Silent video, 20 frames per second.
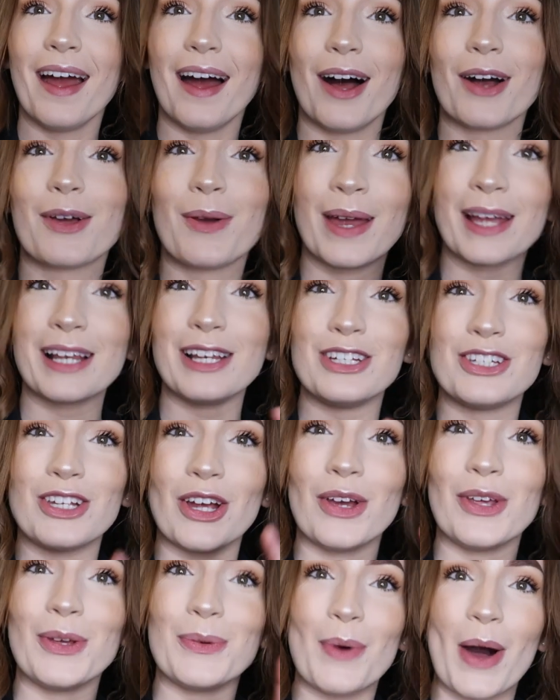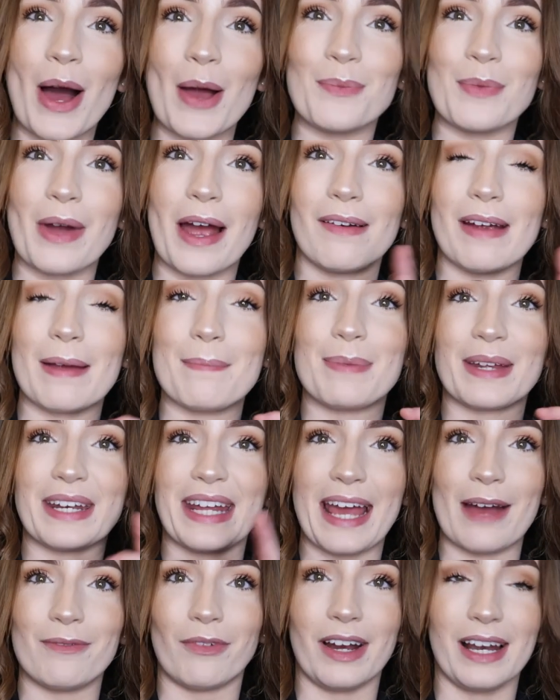I'll quickly show you what I'm wearing but
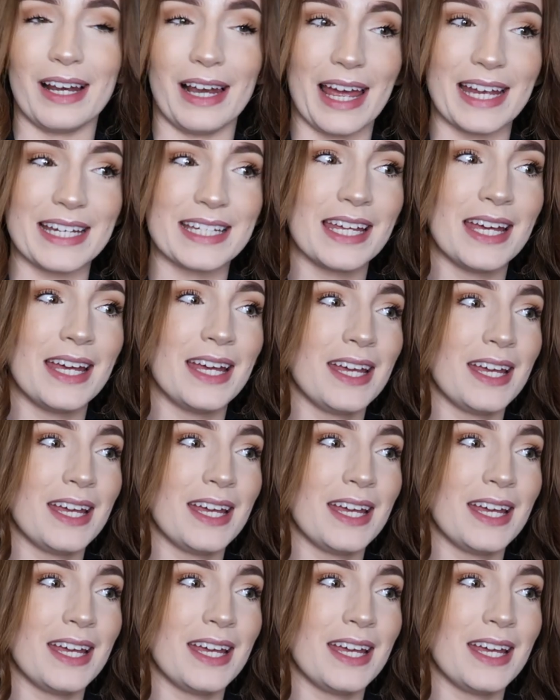I am running late.